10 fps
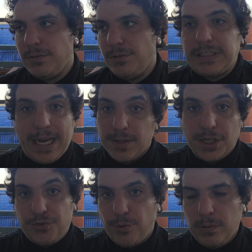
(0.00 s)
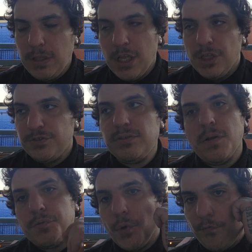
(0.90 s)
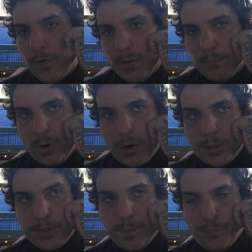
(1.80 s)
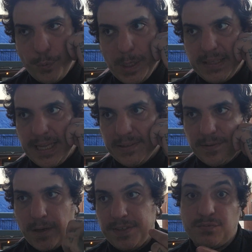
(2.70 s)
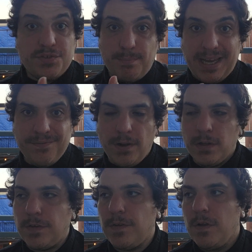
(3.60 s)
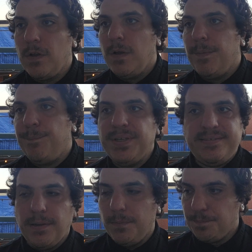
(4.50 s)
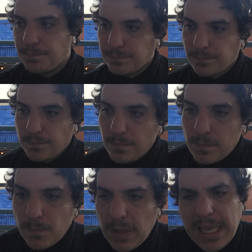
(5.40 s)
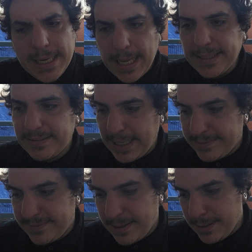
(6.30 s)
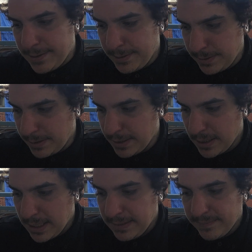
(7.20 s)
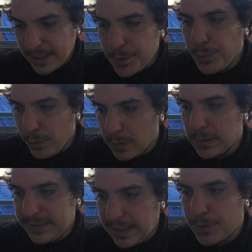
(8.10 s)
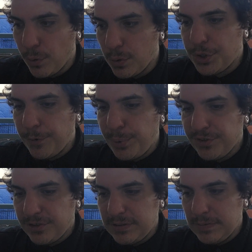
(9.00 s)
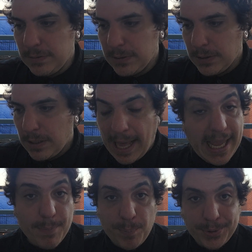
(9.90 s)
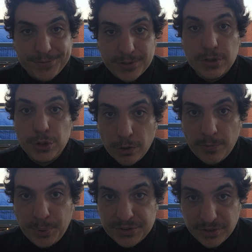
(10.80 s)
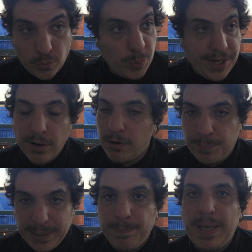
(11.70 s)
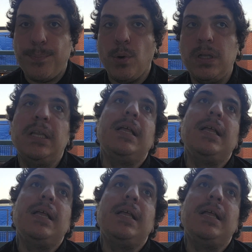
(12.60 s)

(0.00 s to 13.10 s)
you cannot control, so they'll fall more under the pretense of this was my fault, but still, and it's kind of cool. It's kind of cool. You're a person, I am a person, you're a person. We are people